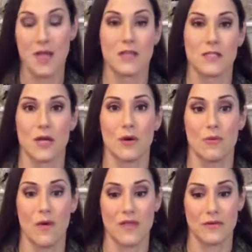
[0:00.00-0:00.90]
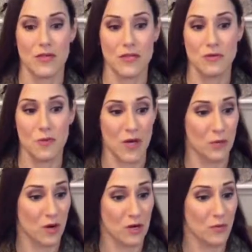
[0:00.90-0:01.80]
So whether you want to
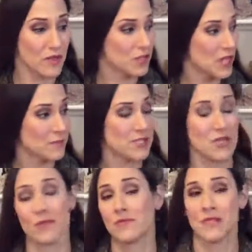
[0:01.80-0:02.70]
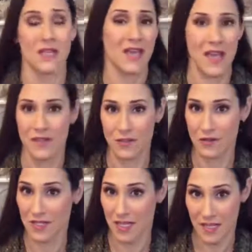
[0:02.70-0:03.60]
work with gemstones and
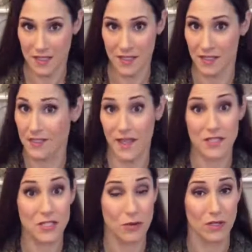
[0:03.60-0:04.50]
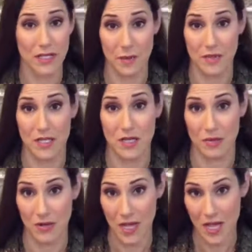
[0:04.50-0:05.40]
candles and incense, that's totally up to
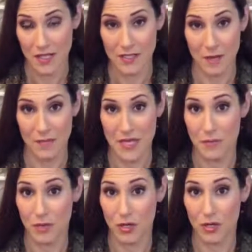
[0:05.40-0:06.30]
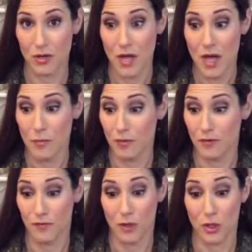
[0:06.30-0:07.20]
you. Some people
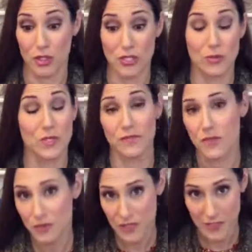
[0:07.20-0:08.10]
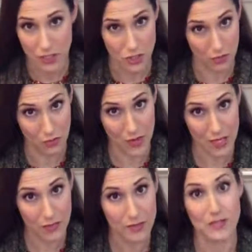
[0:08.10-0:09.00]
prefer to diffuse essential
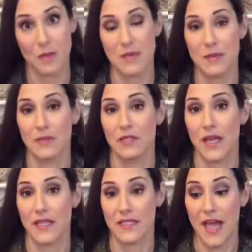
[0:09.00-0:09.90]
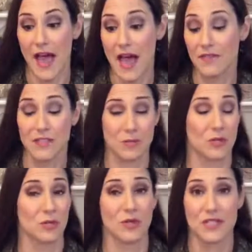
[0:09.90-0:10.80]
oils. Some people like to have some
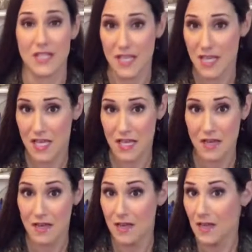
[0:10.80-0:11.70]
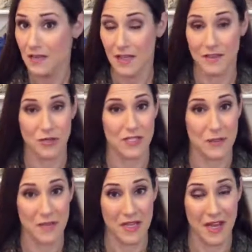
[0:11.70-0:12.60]
herbal tea that they're
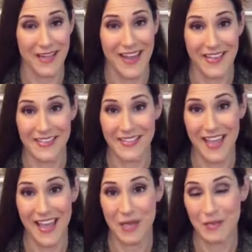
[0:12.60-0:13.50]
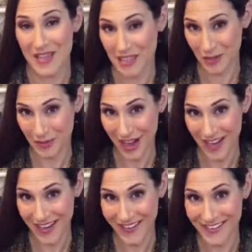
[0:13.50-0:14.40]
sipping on as they make
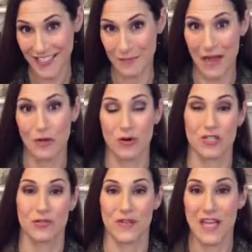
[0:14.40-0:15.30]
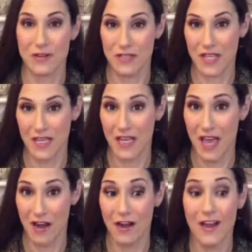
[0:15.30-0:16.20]
products. In my course, Create Your
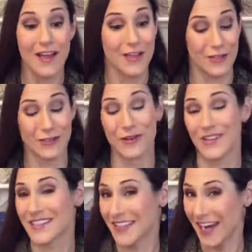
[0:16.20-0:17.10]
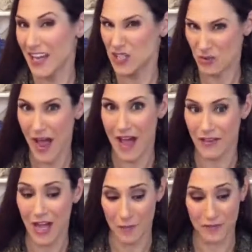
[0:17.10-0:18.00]
Skincare, you'll notice that I do have a
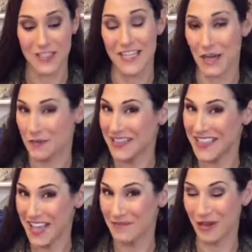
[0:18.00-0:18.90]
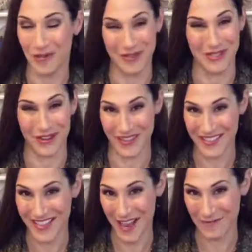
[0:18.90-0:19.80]
cup of tea on my table almost all
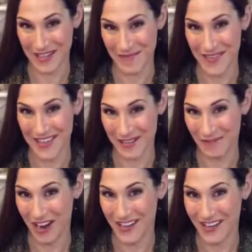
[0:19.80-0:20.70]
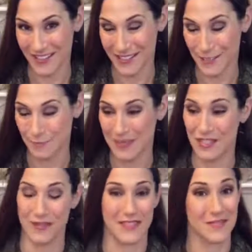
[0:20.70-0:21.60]
the time when I'm making products.
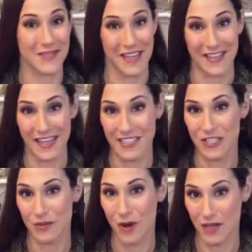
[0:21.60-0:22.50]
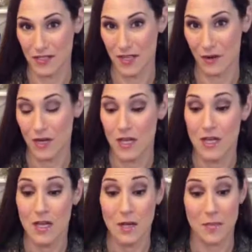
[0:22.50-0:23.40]
So that's something I like to do also.
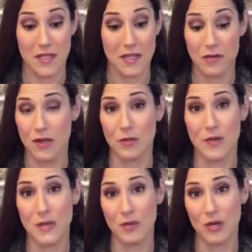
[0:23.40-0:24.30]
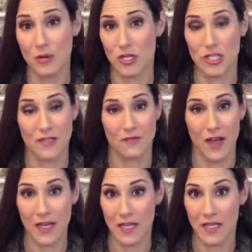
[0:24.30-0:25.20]
But there are other people who are just
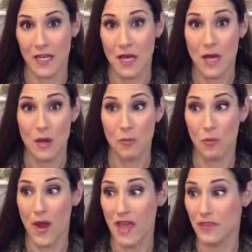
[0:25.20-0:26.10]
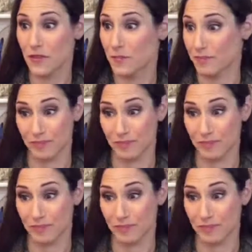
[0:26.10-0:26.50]
fine with